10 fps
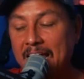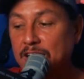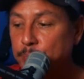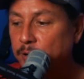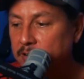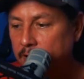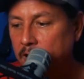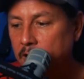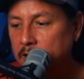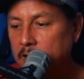and above
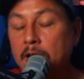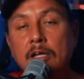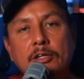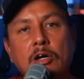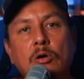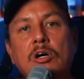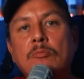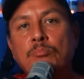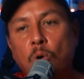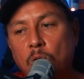all, no
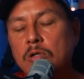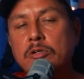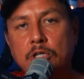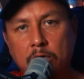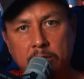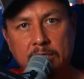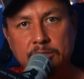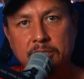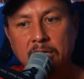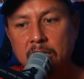moral
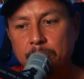courage,